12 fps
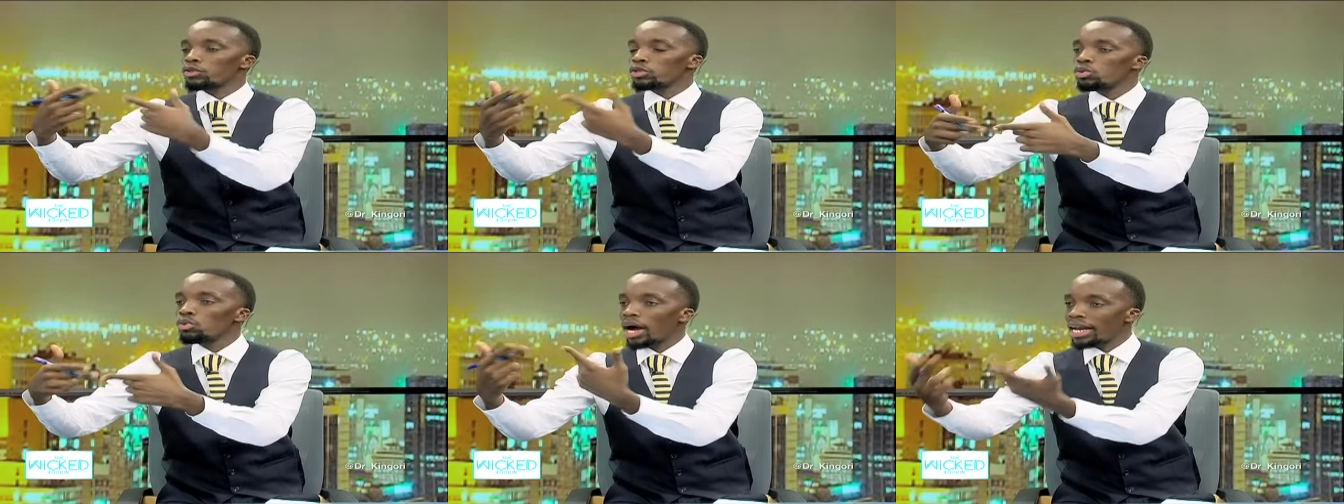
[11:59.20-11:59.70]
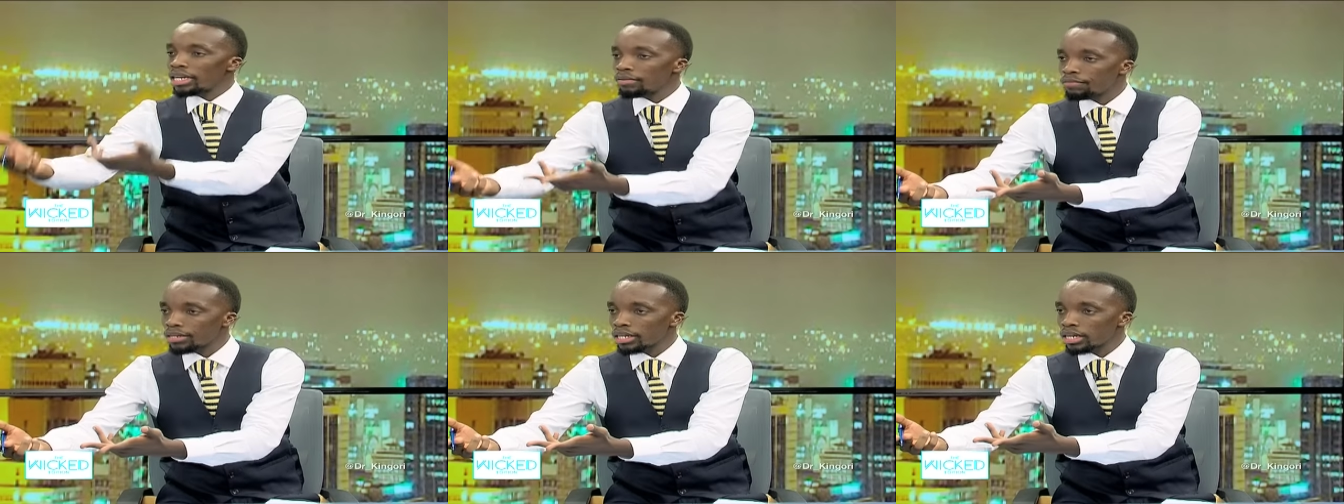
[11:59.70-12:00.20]
you a
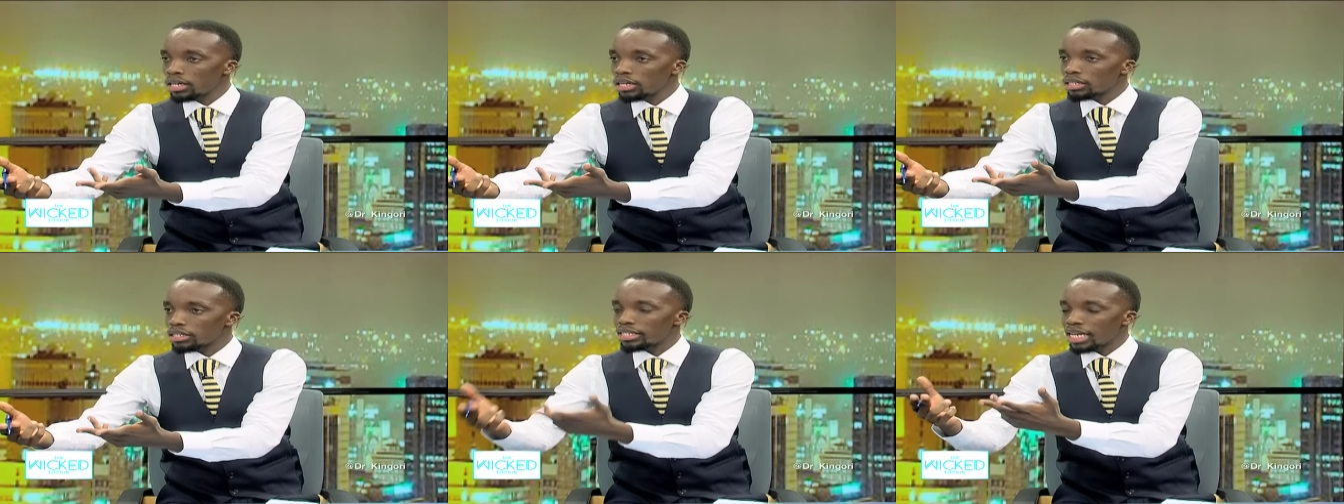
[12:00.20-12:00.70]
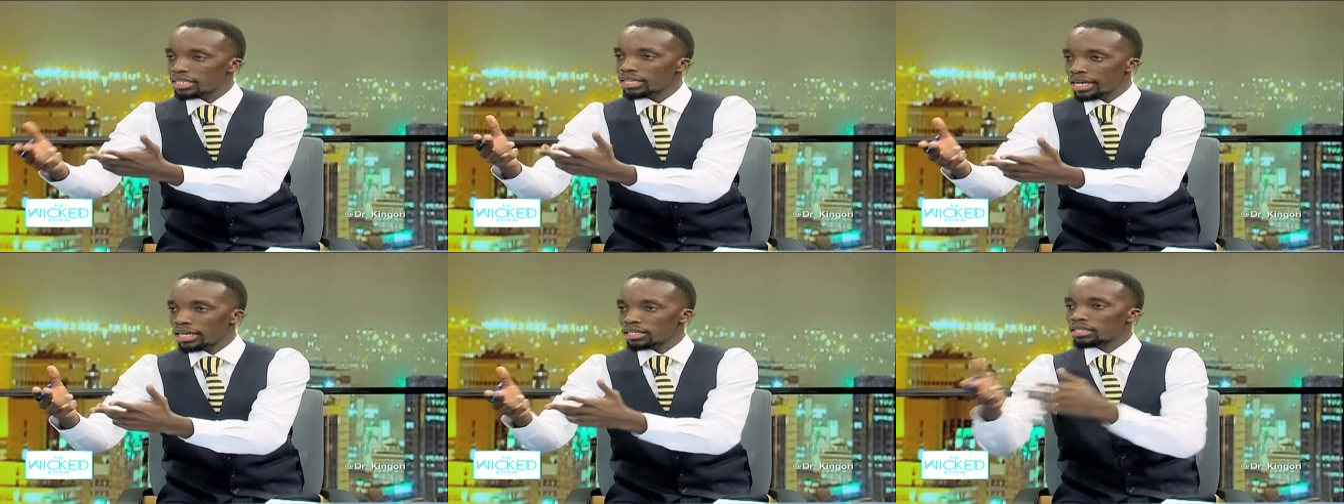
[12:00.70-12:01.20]
living just
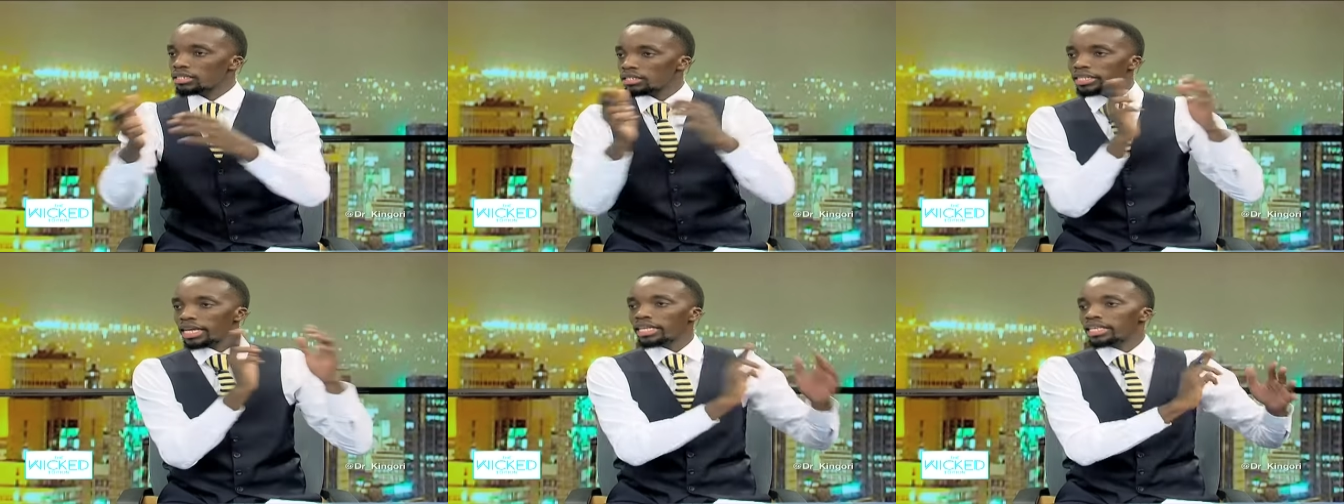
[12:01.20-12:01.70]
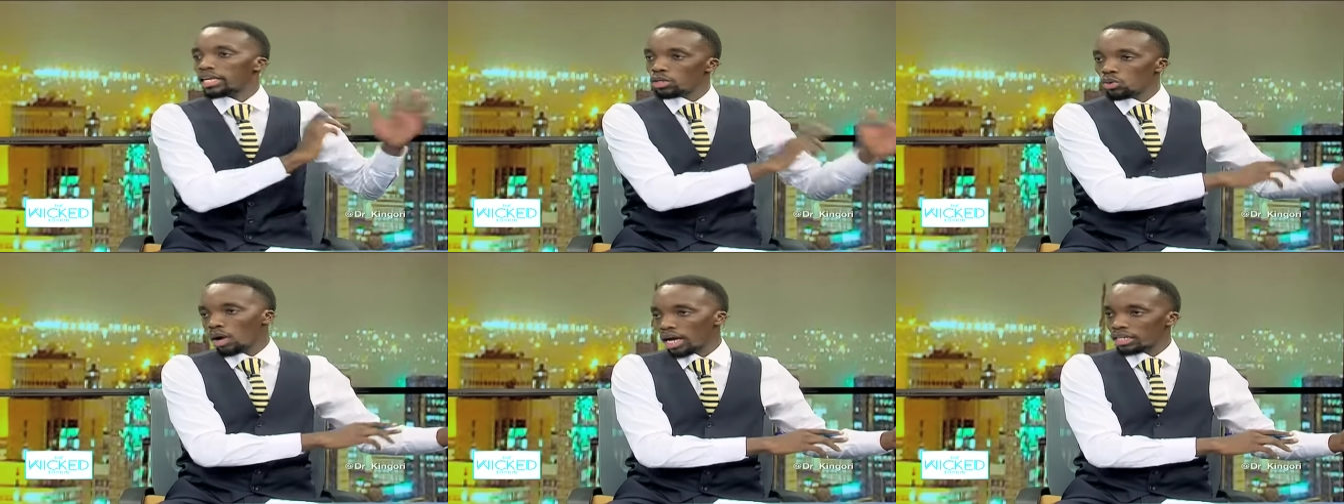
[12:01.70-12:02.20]
as
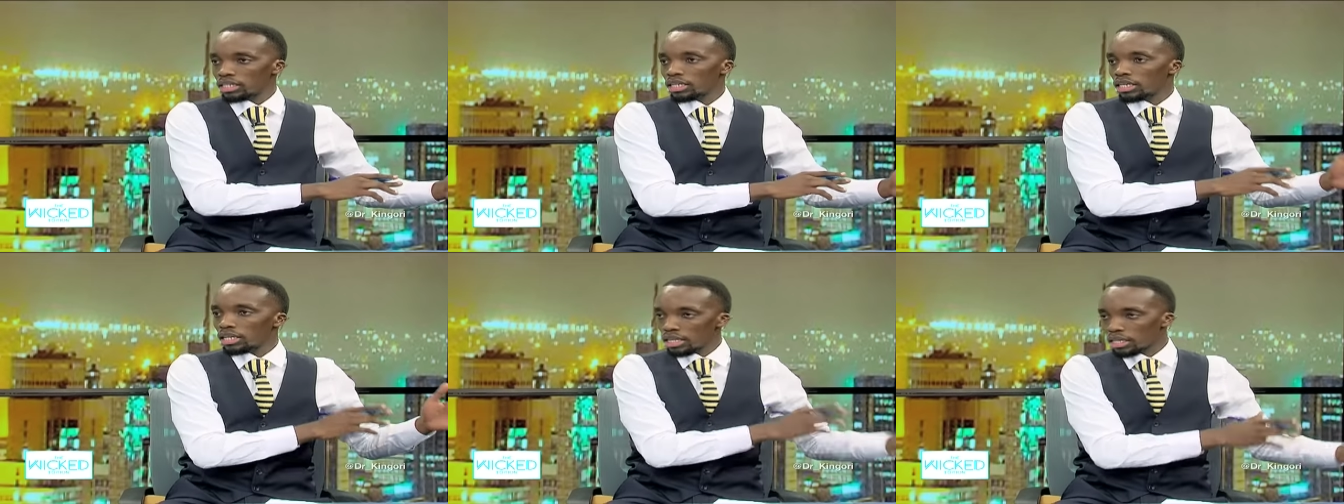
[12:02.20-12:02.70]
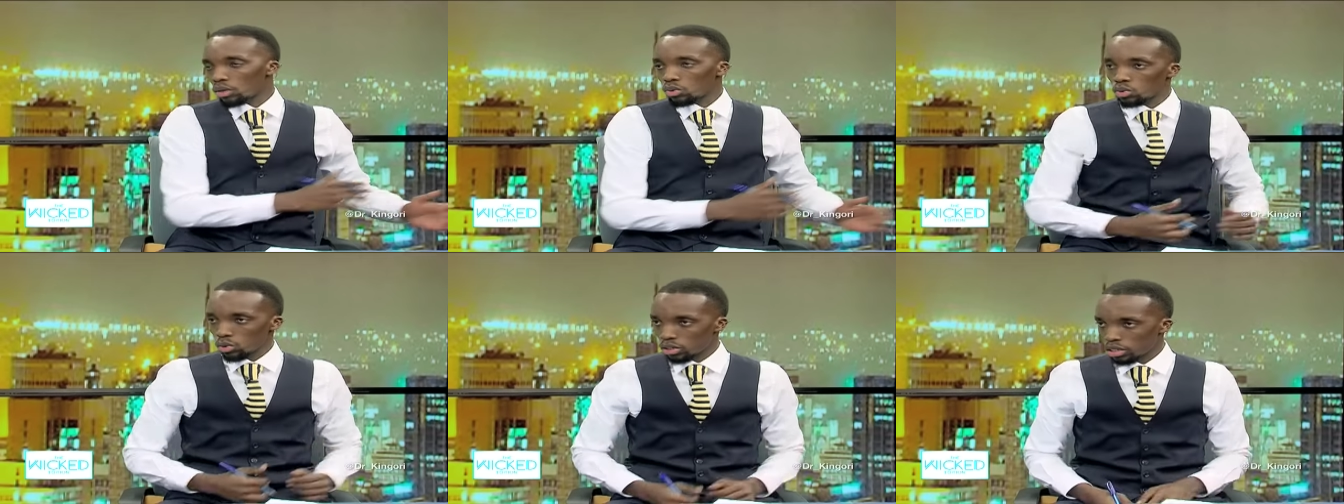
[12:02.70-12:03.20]
JKUAT
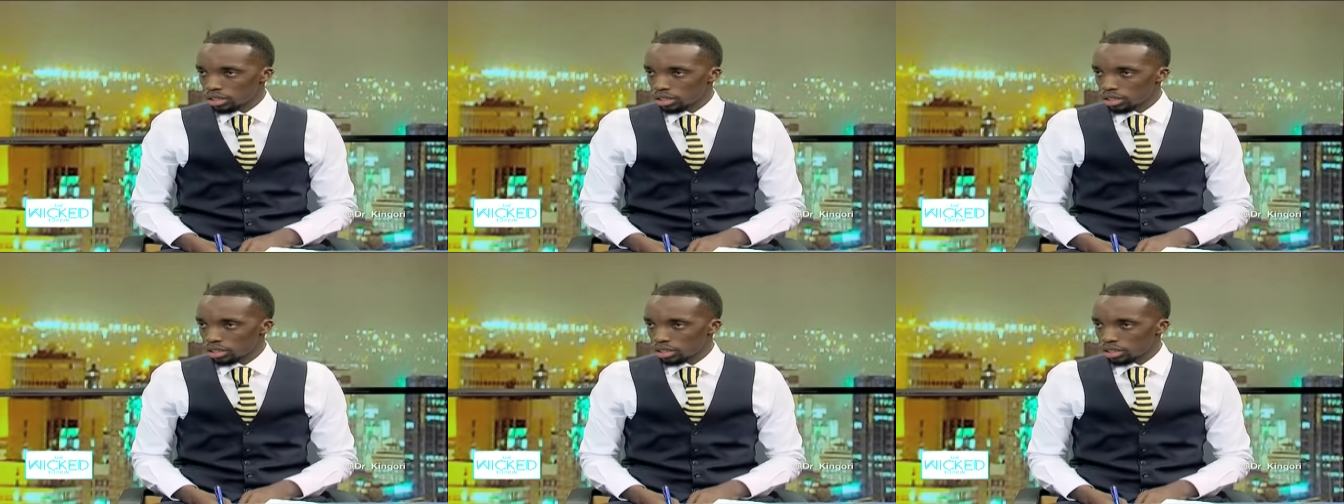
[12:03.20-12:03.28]
ingekusot.